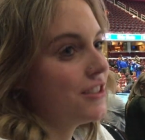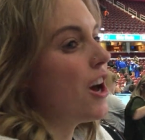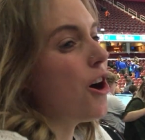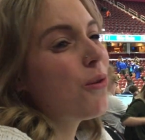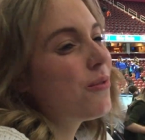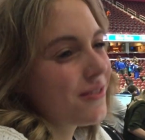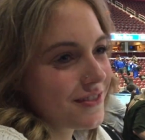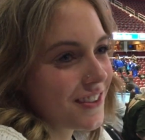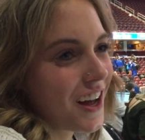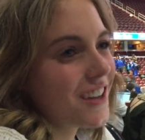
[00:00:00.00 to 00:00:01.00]
No,
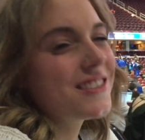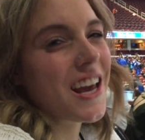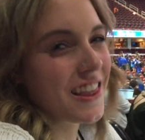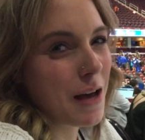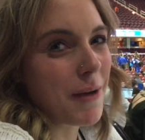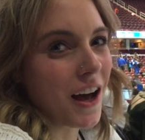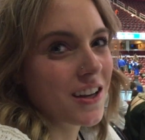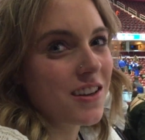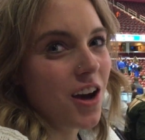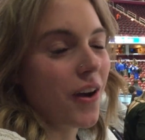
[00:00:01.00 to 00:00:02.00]
take that back.
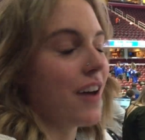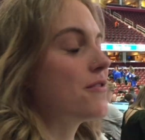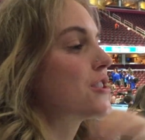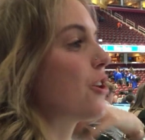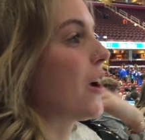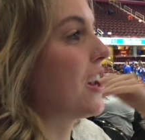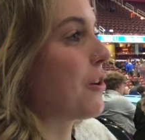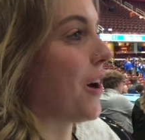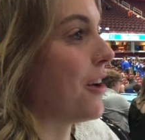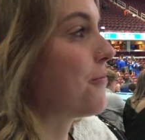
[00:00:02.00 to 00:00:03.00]
Okay, so
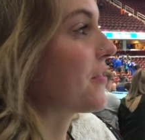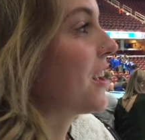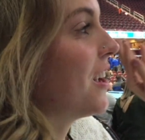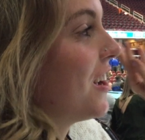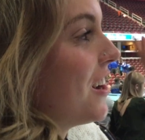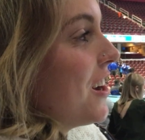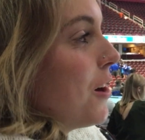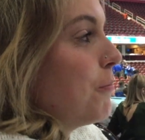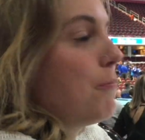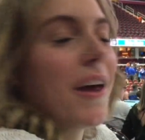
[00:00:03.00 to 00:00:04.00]
anyway,
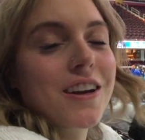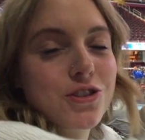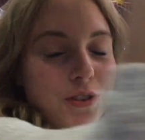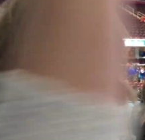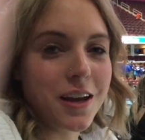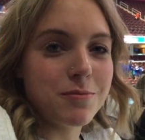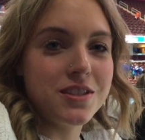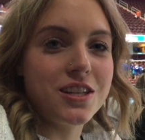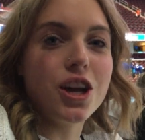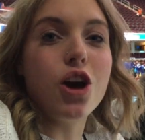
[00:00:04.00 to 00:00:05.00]
big
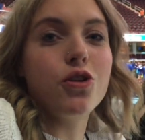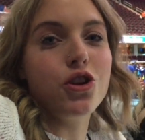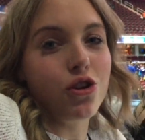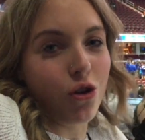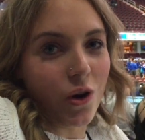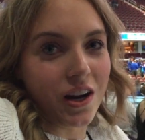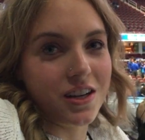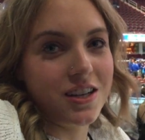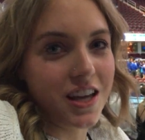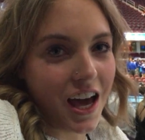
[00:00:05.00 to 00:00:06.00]
dreams to go to New York,
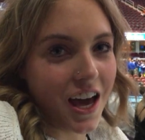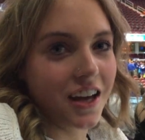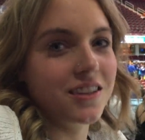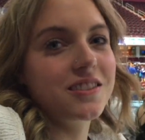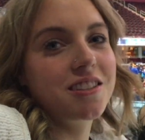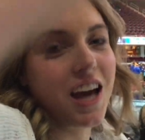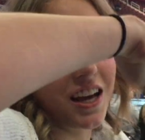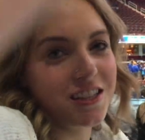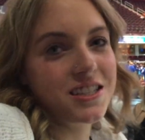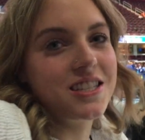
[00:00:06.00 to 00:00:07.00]
okay? Kent
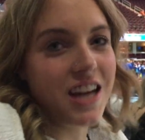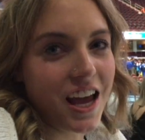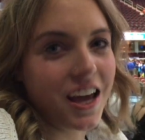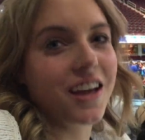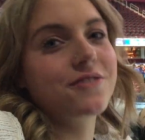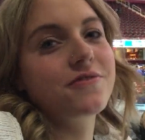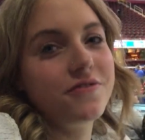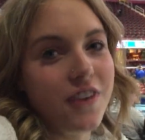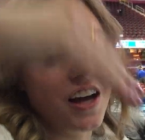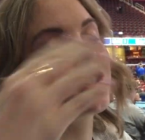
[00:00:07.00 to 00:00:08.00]
fashion State, design.
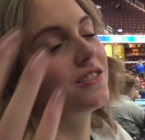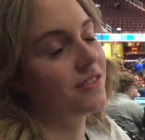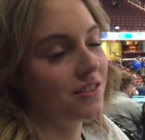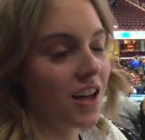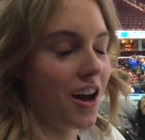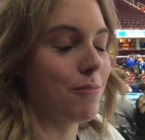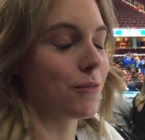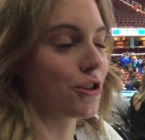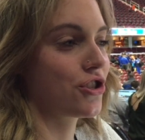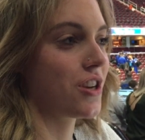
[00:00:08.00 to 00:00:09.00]
fashion um,
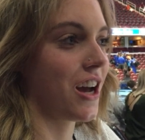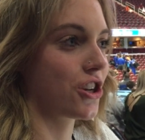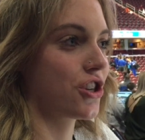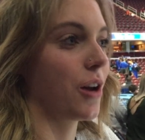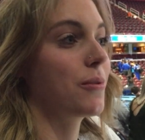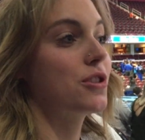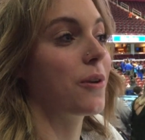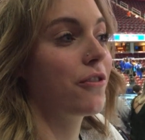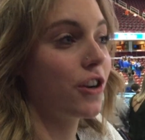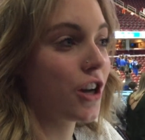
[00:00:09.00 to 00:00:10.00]
merch, actually. I wanted to
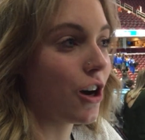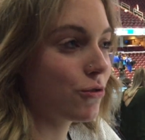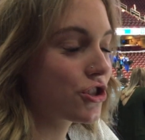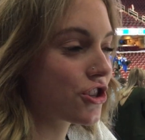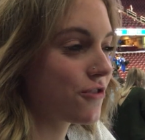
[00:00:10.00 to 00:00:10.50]
work for Coach.